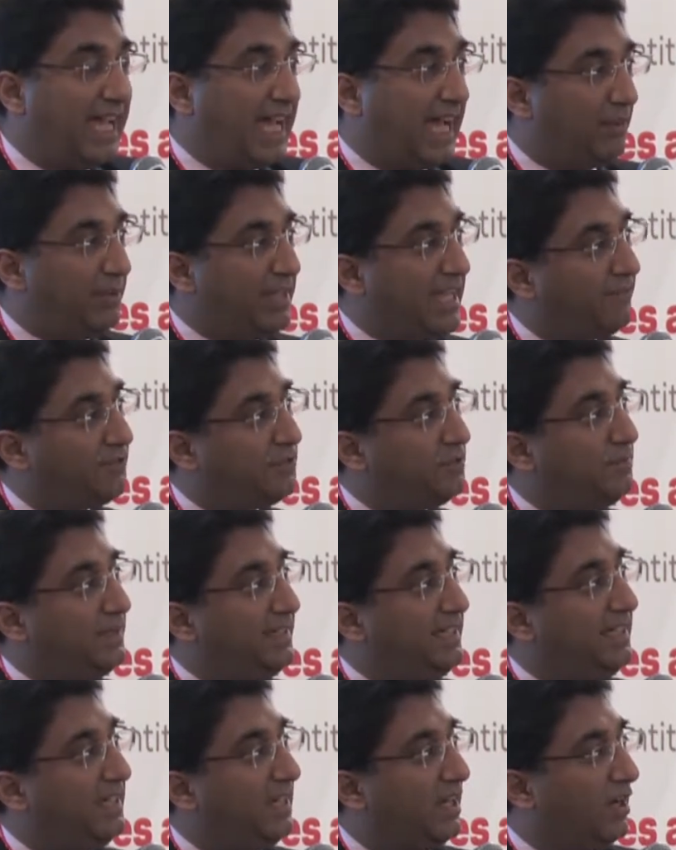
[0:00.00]
And we have to
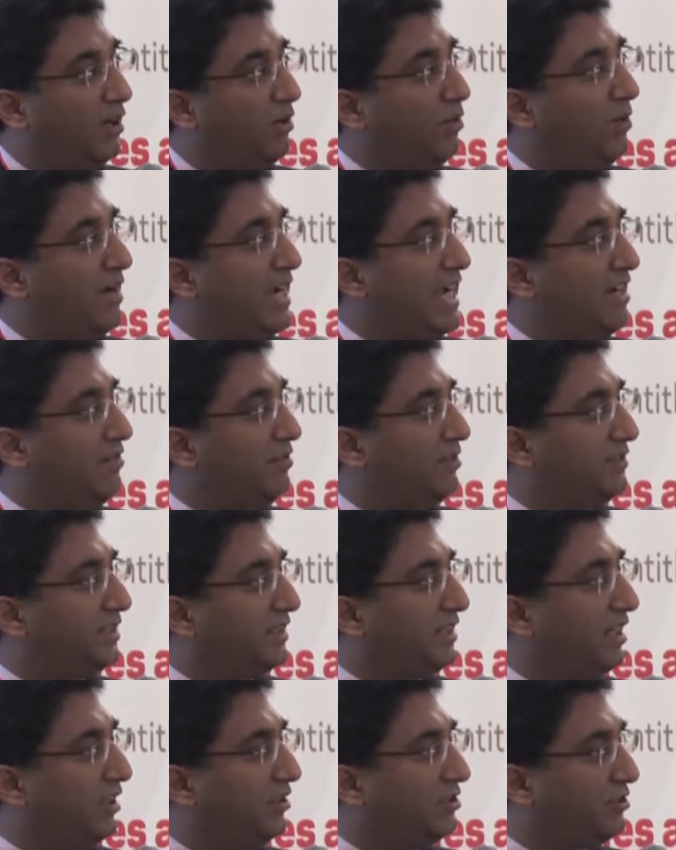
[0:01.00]
be aware of
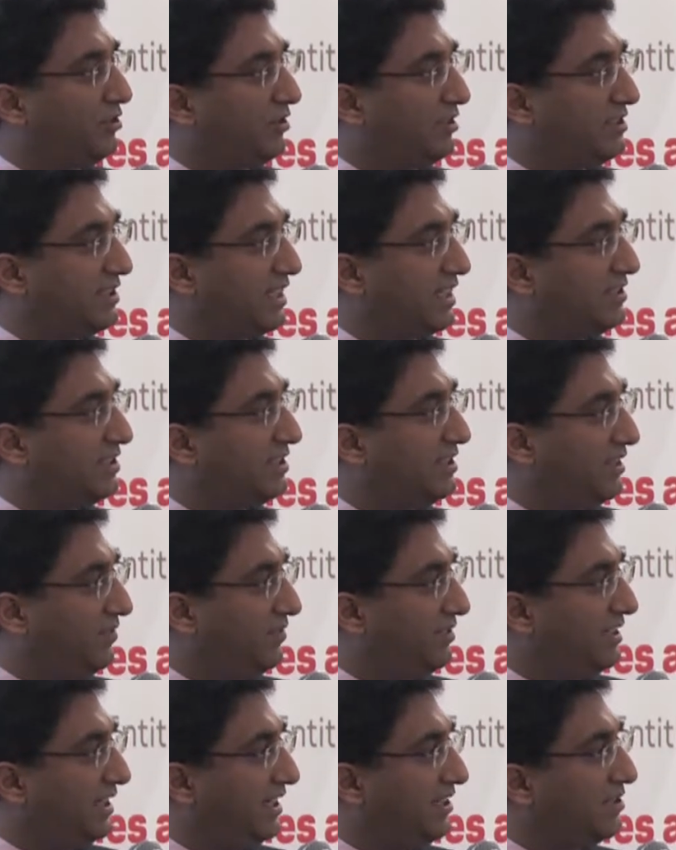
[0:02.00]
the cultural
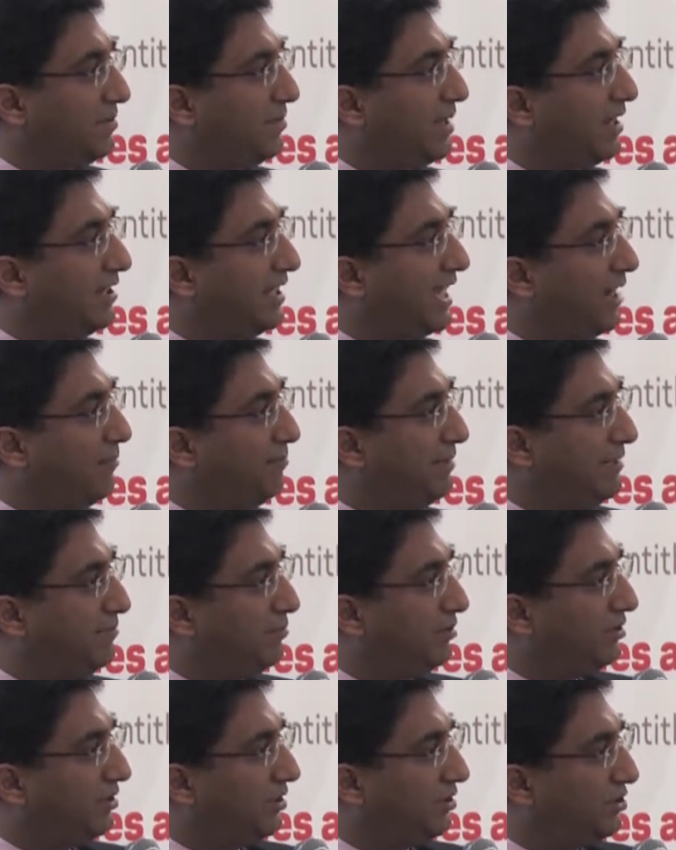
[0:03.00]
sensitivities about how
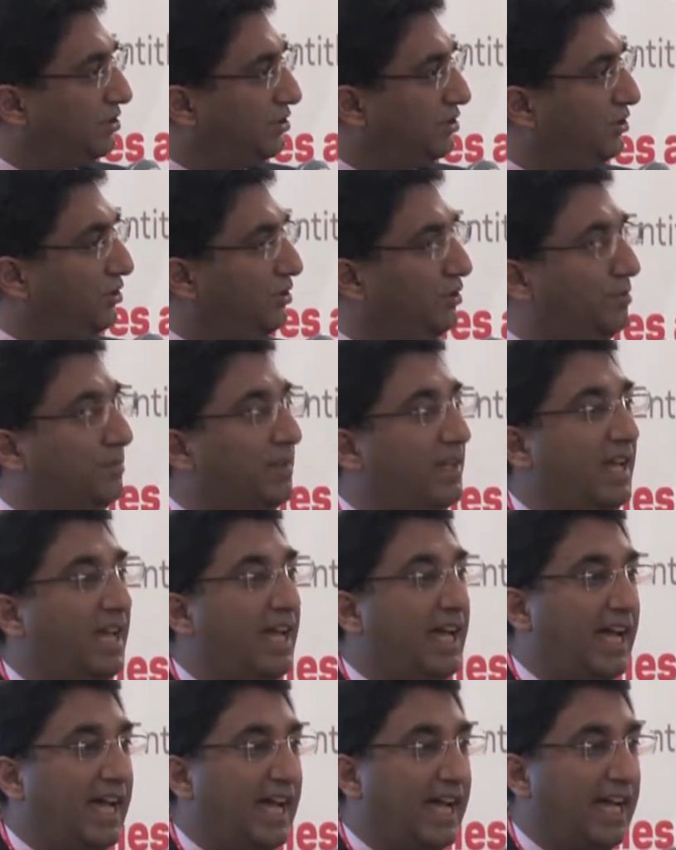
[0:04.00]
people consume
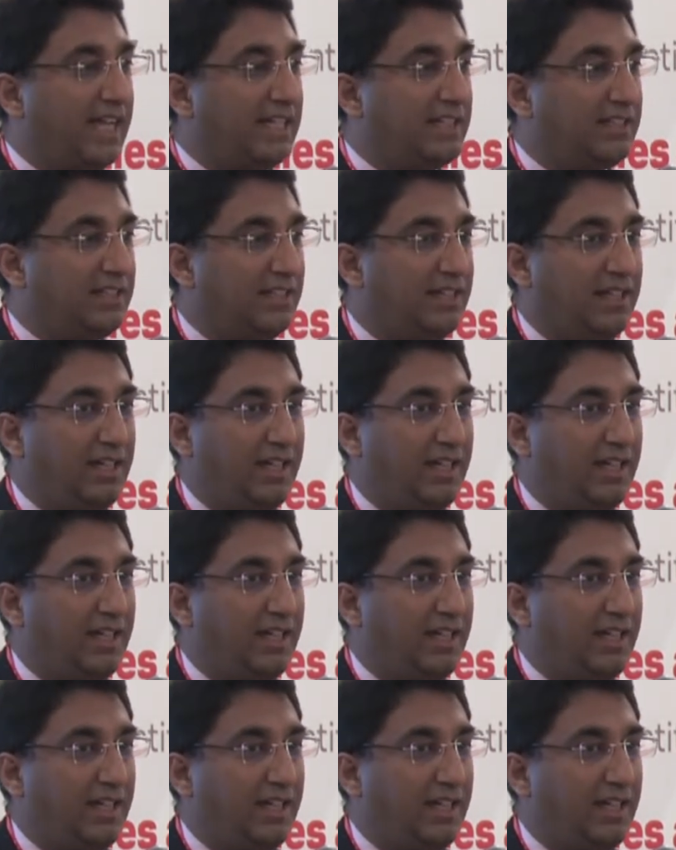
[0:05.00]
and